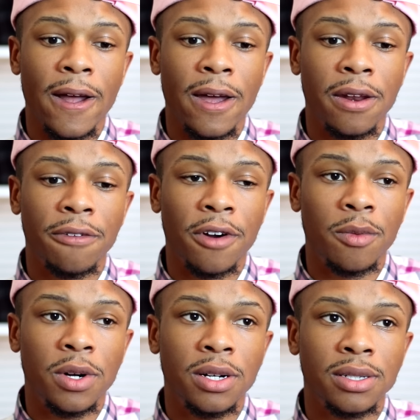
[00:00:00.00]
And if I
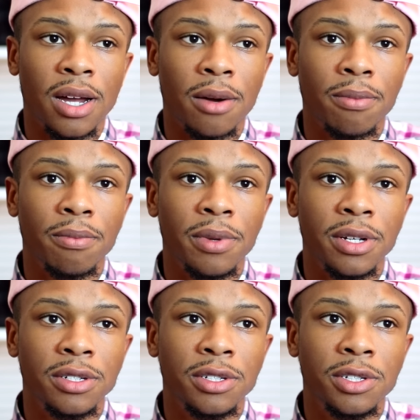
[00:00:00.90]
was, I'd be
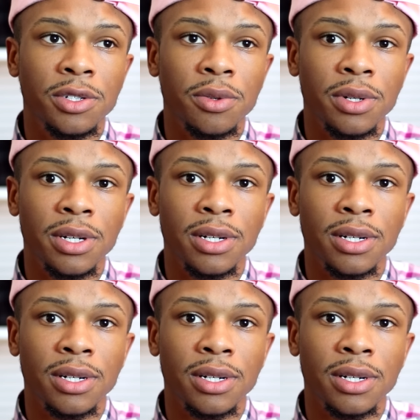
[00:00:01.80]
a junior.